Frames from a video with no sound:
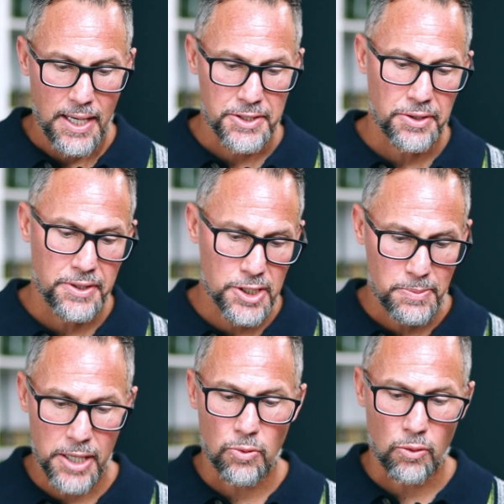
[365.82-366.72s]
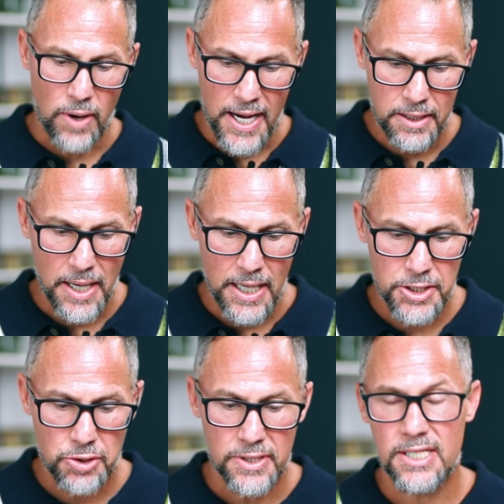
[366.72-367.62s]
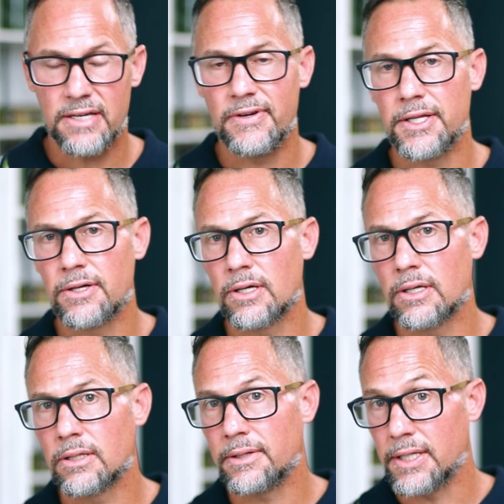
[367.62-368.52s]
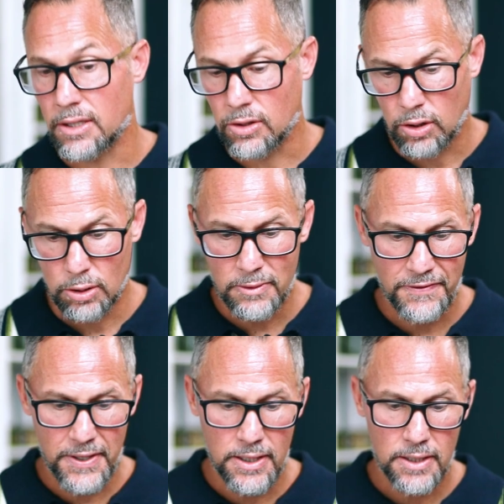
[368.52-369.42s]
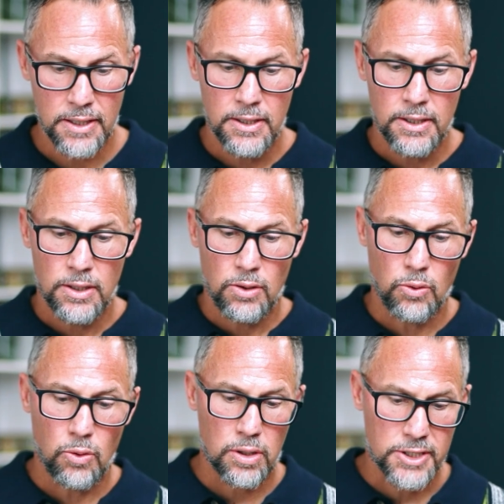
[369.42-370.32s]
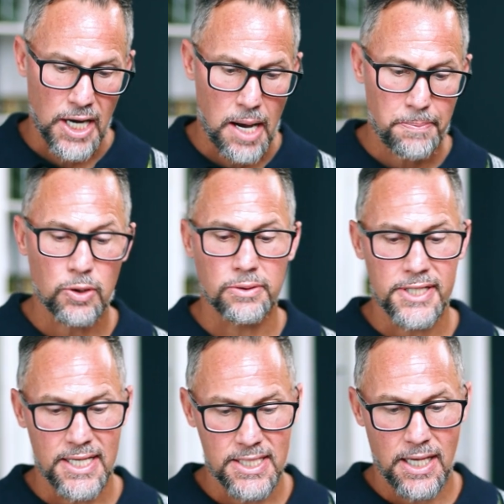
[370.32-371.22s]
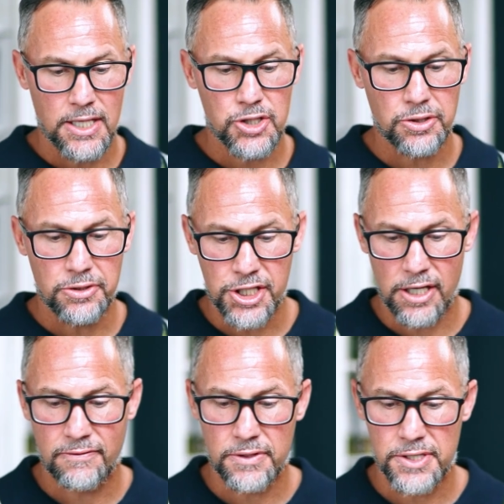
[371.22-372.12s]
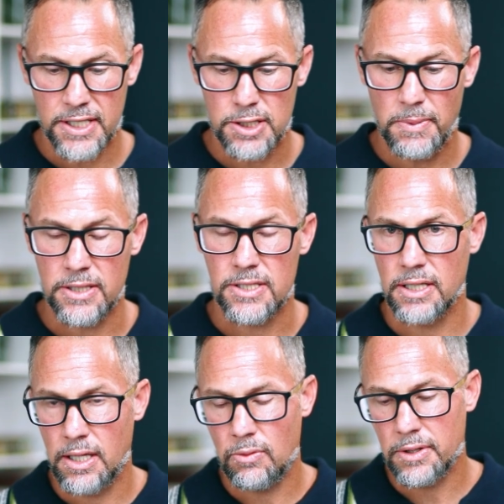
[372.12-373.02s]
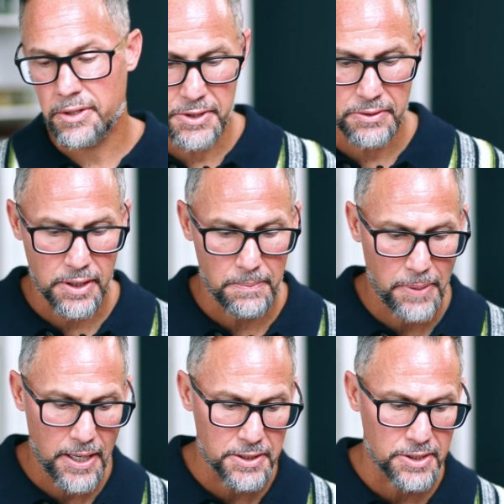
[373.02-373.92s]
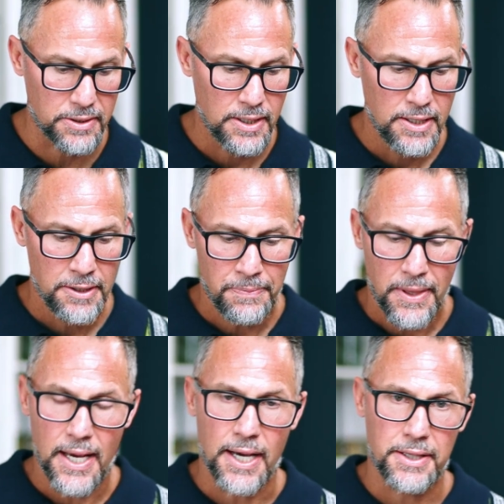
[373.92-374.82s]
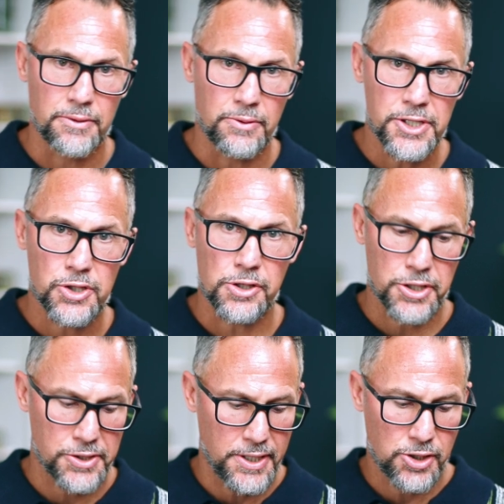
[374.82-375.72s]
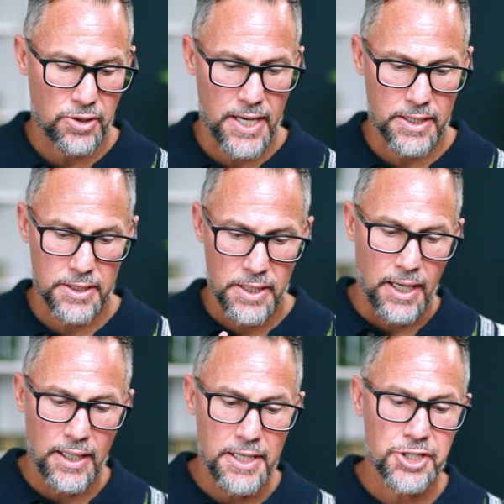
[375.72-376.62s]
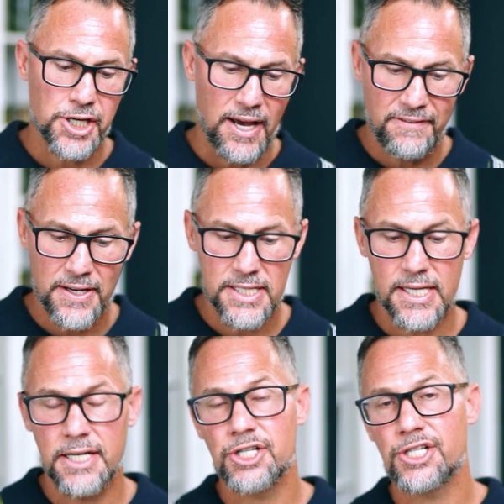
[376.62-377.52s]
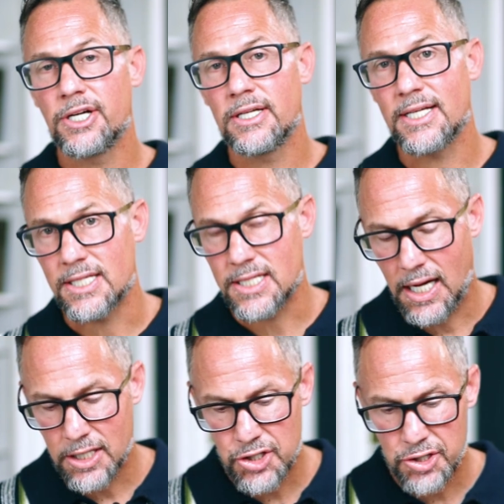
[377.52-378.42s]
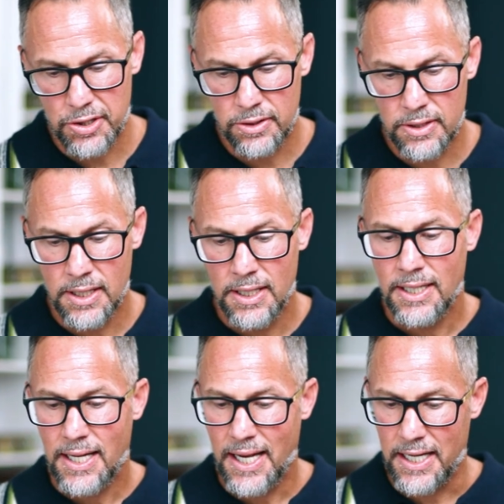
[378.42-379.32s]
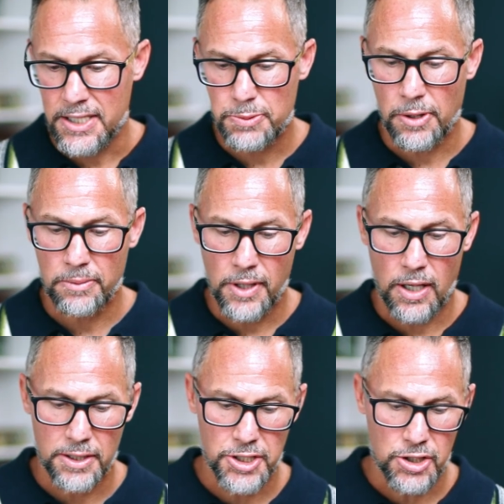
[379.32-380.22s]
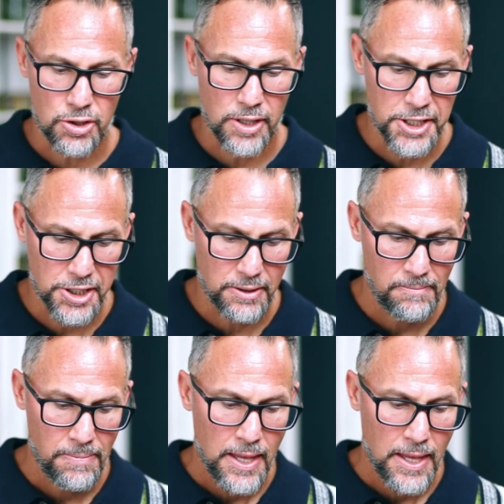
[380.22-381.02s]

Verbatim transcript: And so these men were randomized to receive either the enclomiphene or topical testosterone gel for six months, and they want to do comparison. And the researchers they tracked LH, FSH, testosterone, and sperm concentration.